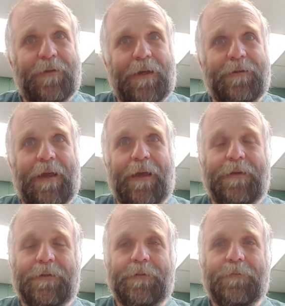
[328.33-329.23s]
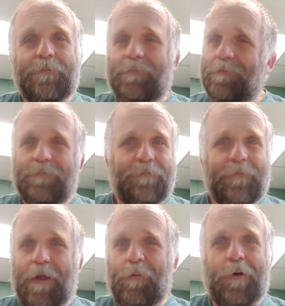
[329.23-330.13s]
Ten days.
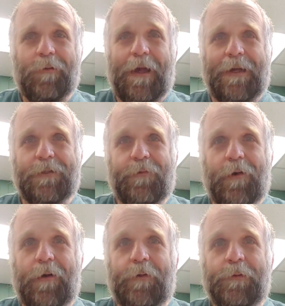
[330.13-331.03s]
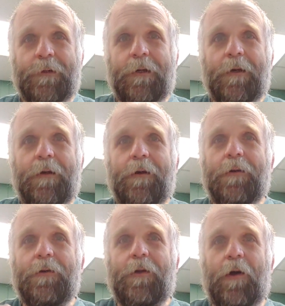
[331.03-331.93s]
It won't last forever.
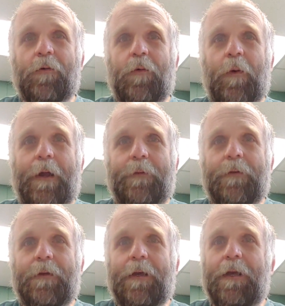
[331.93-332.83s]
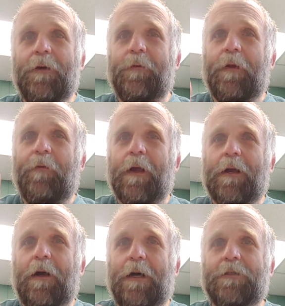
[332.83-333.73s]
Don't quit, even if
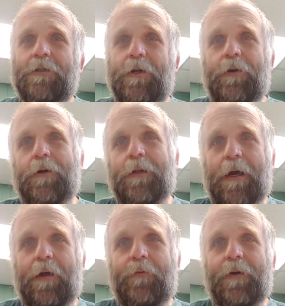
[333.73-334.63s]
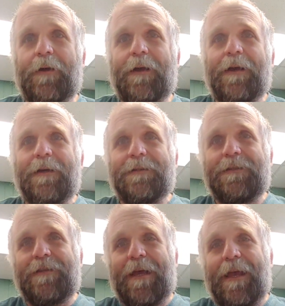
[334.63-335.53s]
it costs you your life.
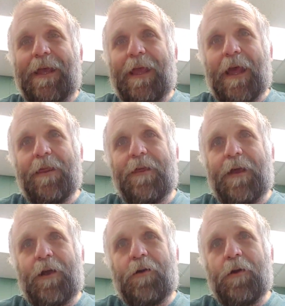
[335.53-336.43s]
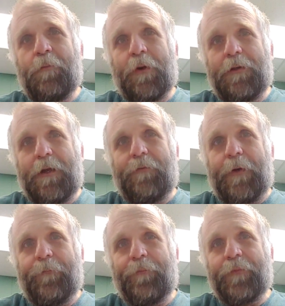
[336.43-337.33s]
Stay there
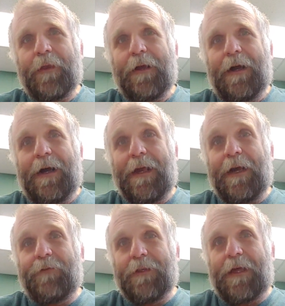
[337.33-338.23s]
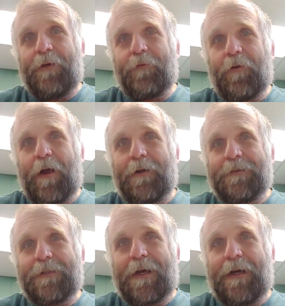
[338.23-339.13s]
believing. I have a life
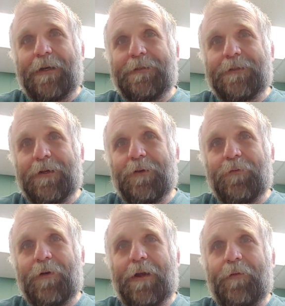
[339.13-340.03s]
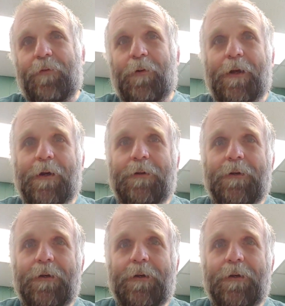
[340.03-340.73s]
crown size ready for you.